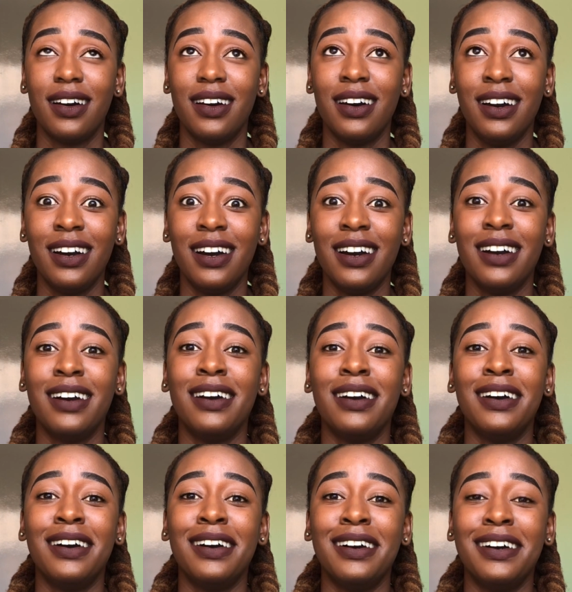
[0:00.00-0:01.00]

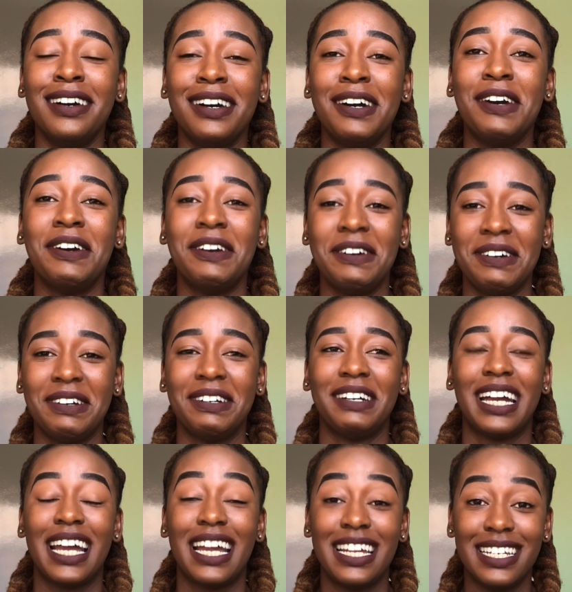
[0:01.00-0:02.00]
I
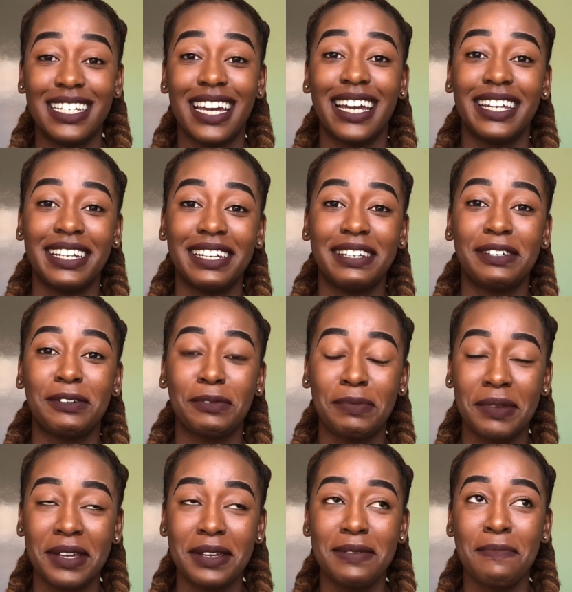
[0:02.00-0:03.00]
died a little
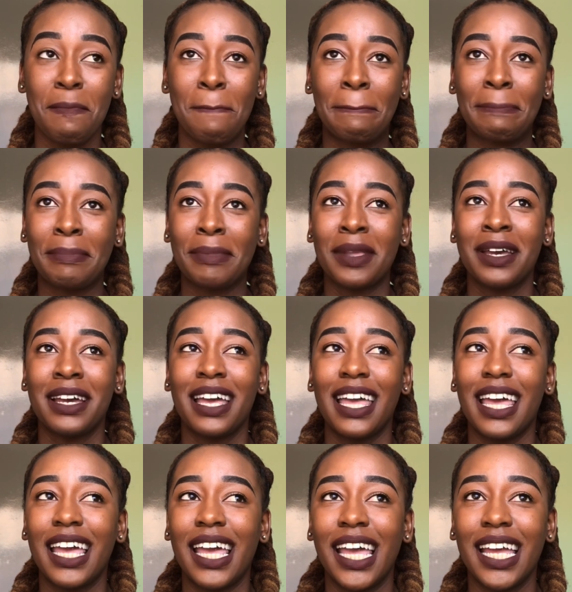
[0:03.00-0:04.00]
bit.
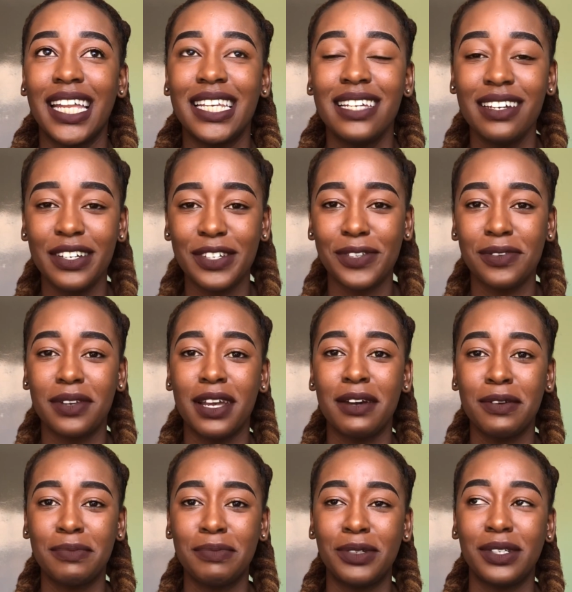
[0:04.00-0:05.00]
And yeah, so
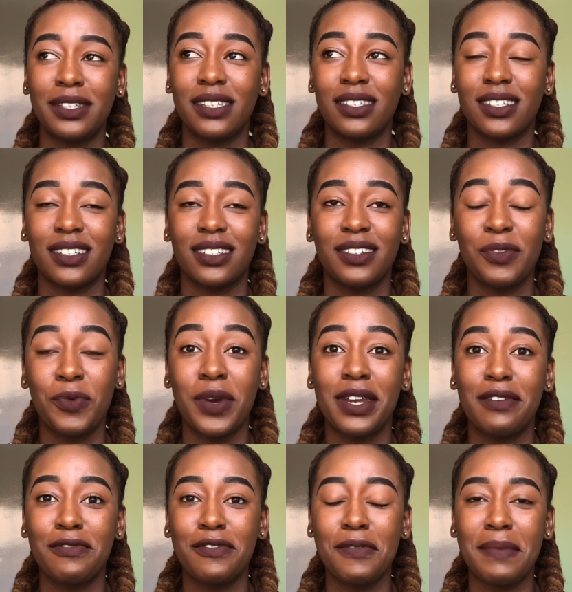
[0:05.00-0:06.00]
now I'm just
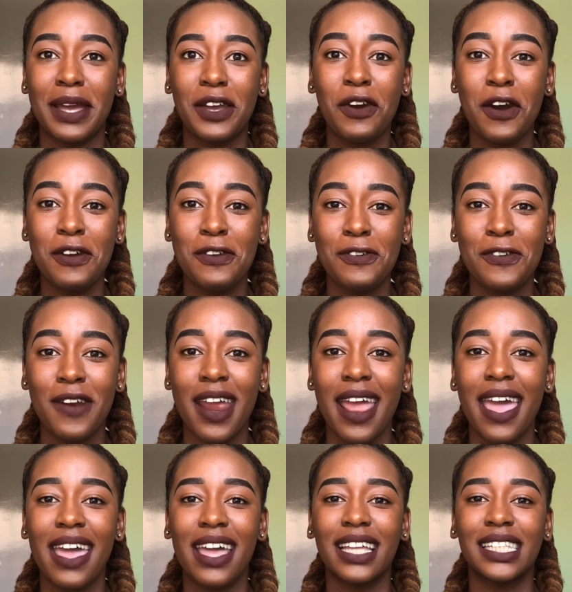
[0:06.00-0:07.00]
waiting for my
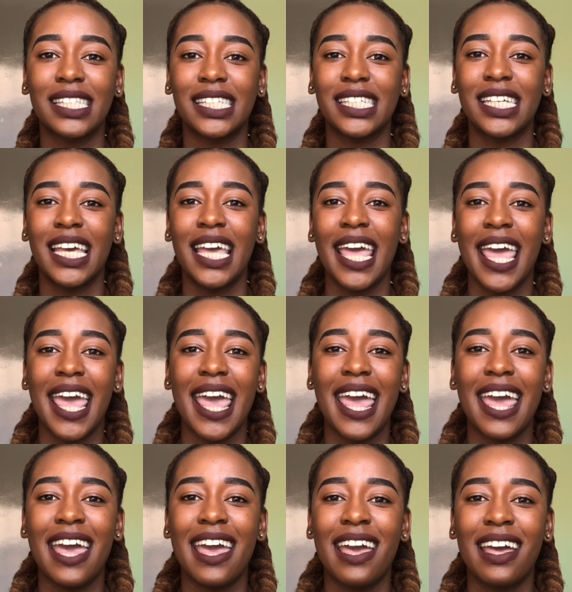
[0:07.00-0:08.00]
contract.
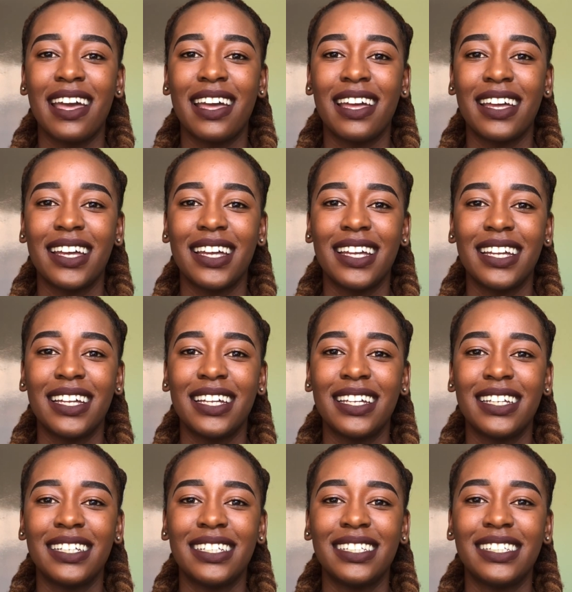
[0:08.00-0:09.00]

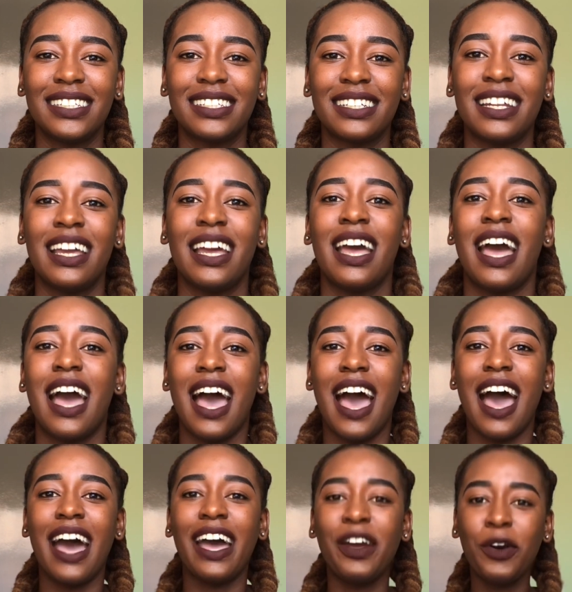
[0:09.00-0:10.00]
And
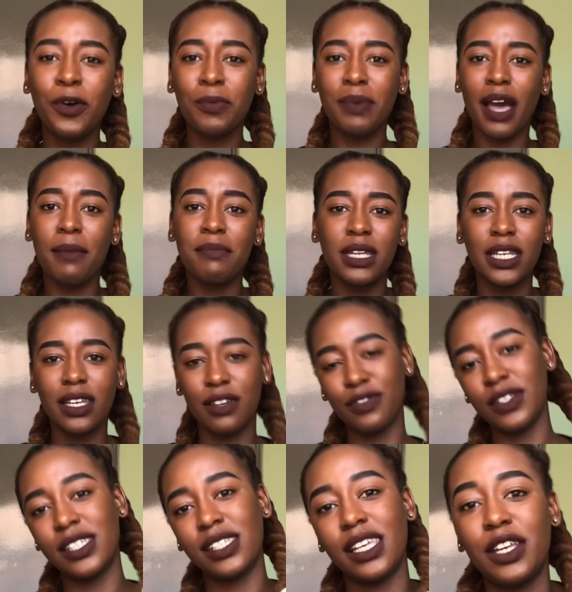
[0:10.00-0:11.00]

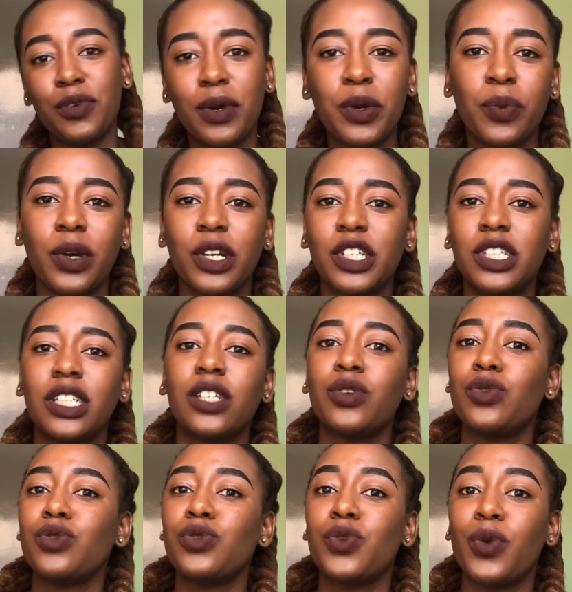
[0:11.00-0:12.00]
if there's anyone
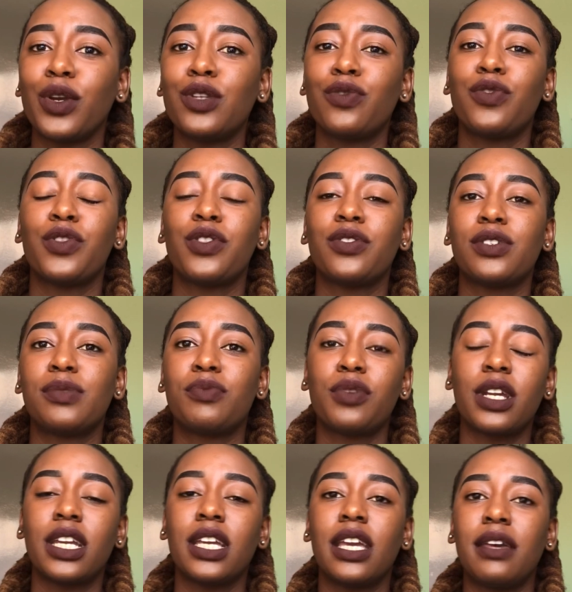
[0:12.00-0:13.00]
watching who's going for the
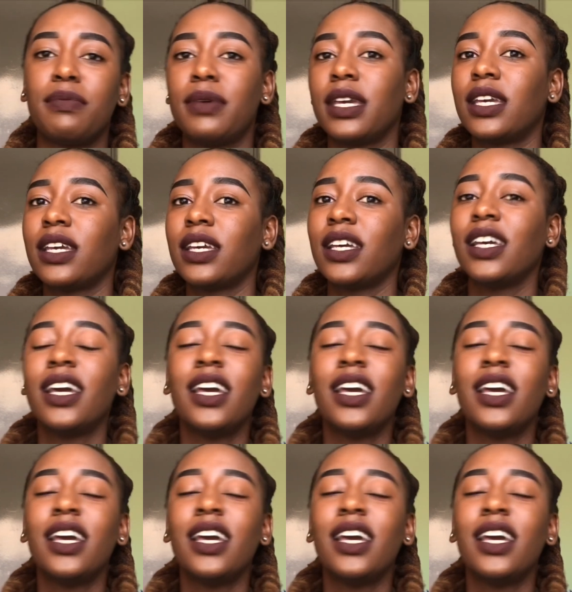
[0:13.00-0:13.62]
spring Epik